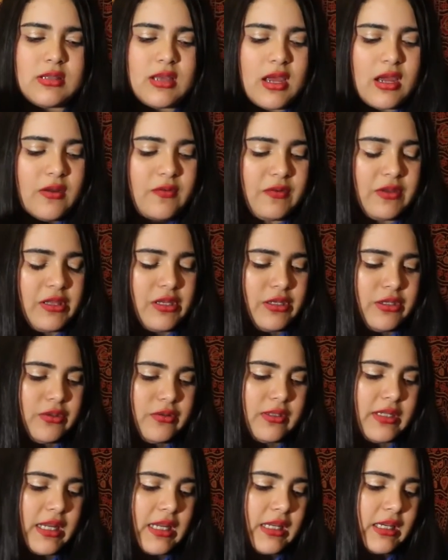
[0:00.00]
I really
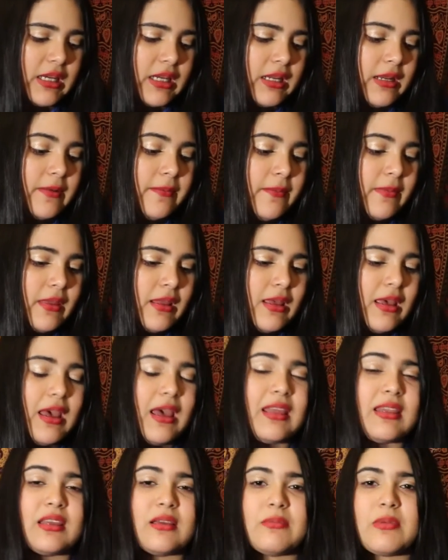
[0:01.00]
do like it,
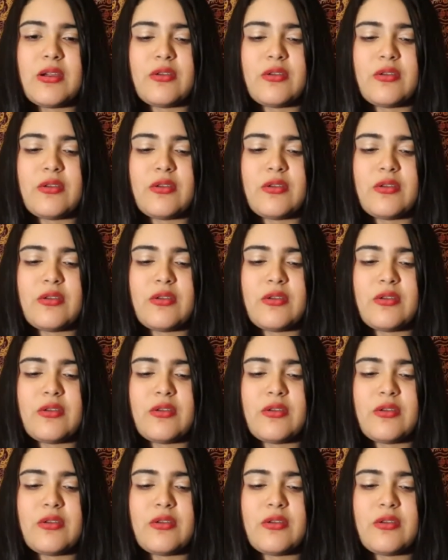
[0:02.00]
and then